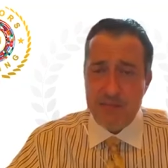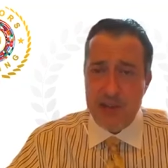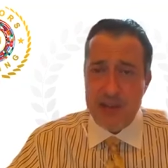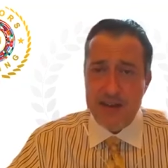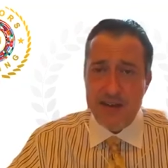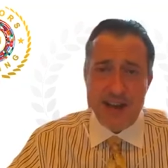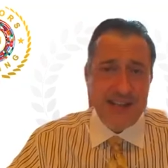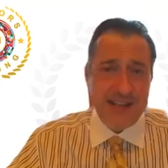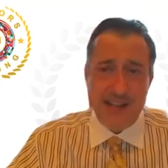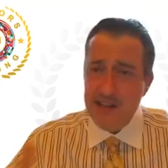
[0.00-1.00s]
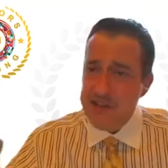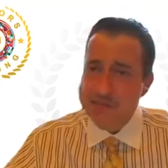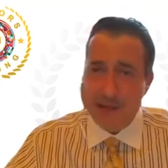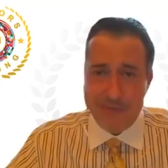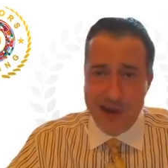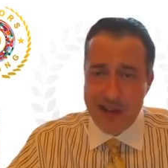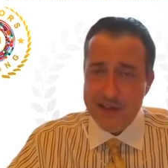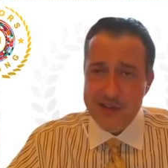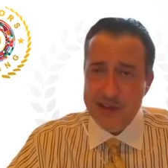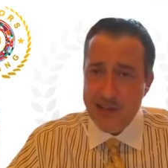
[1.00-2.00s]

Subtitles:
And I see this in my practice